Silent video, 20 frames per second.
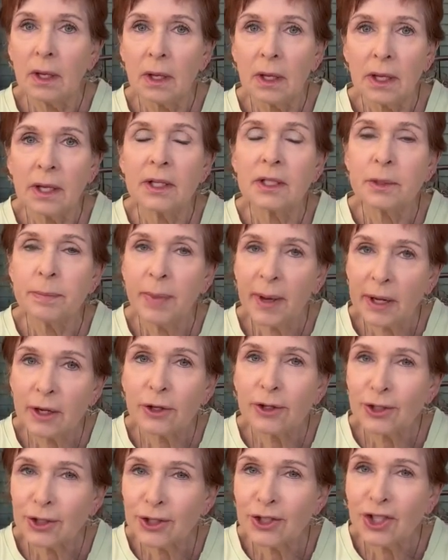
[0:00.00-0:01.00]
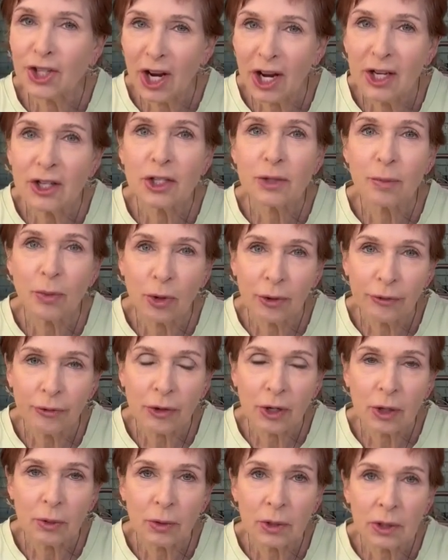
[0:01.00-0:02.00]
it's better to change more
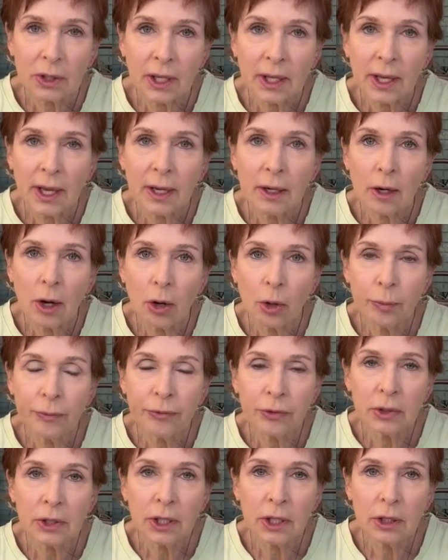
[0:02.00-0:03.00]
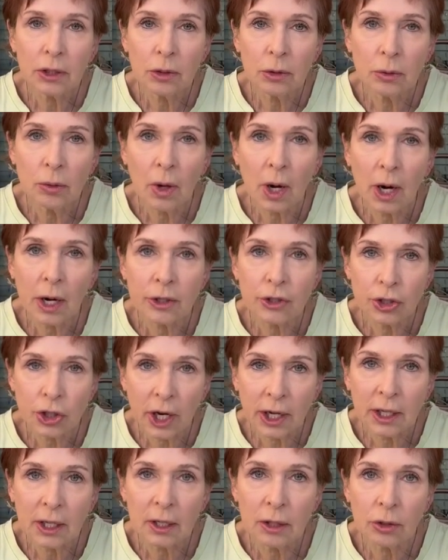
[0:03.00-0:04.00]
frequently, and hopefully you are
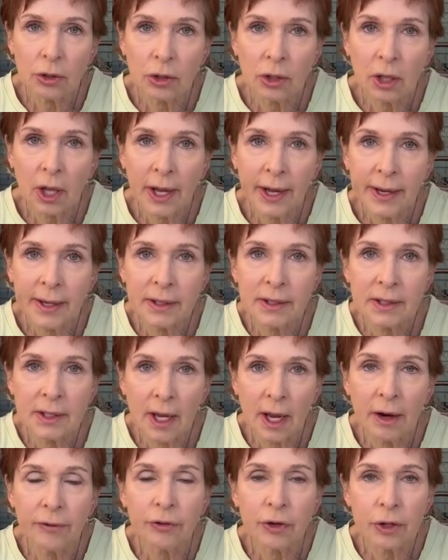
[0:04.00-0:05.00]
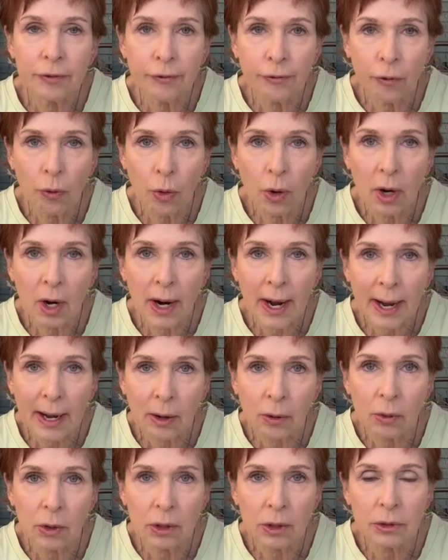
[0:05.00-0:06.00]
checking your clients every 4
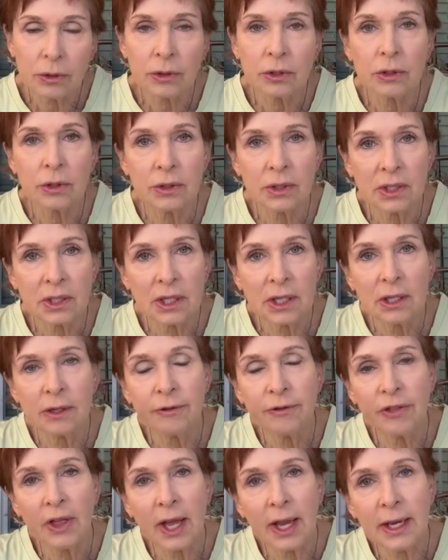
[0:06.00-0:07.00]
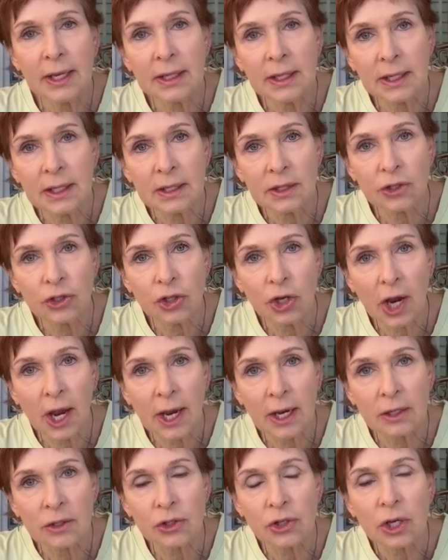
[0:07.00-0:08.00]
hours to see if they need a
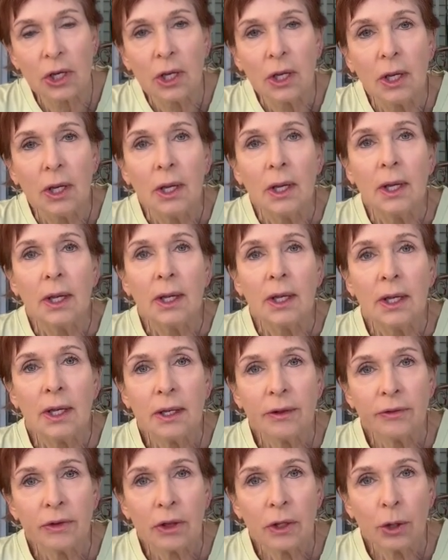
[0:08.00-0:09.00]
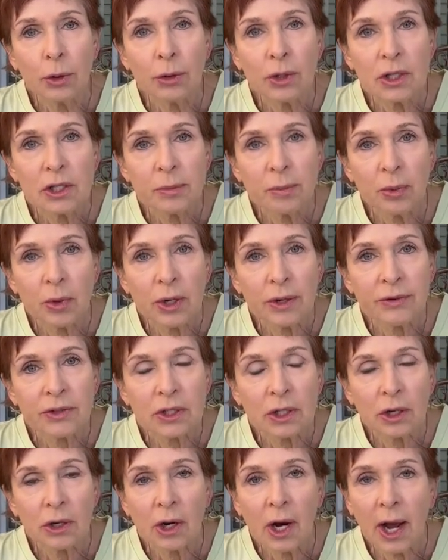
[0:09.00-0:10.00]
change. Even though these briefs
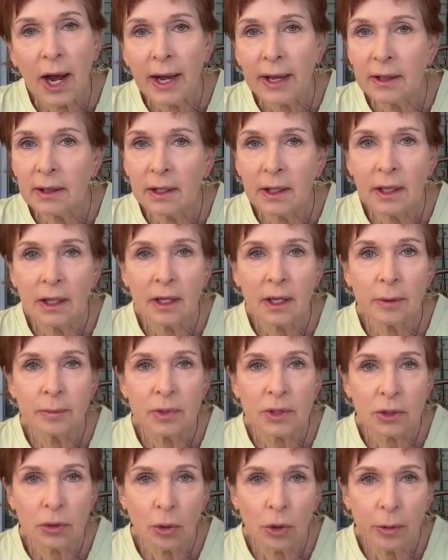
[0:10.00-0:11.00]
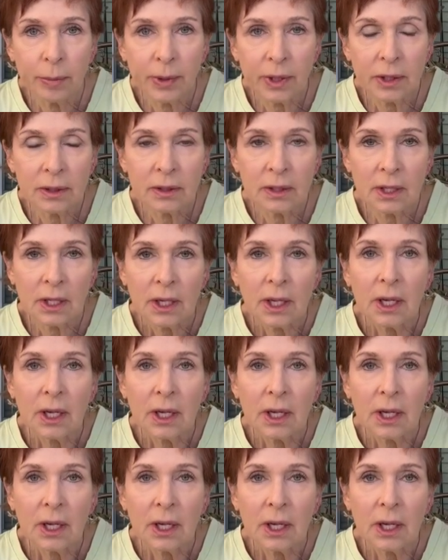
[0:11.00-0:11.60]
are highly absorbent,